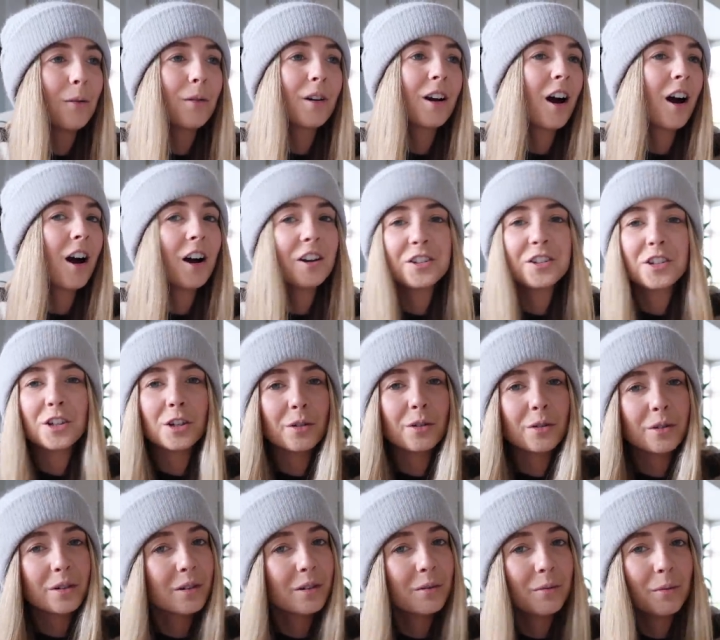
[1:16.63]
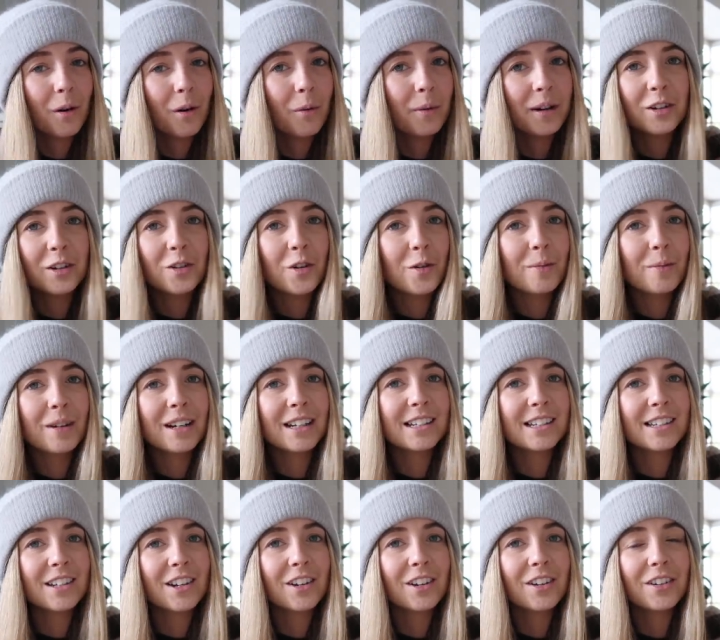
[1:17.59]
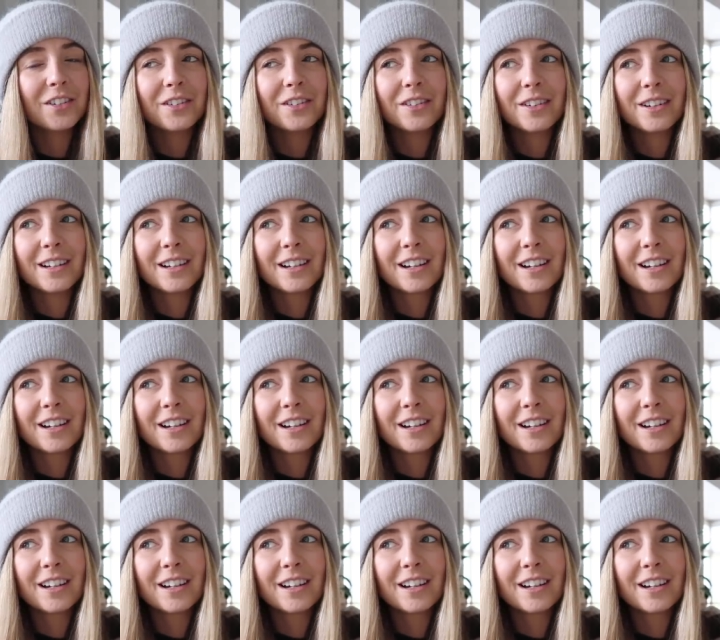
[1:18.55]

Can't do what we normally do.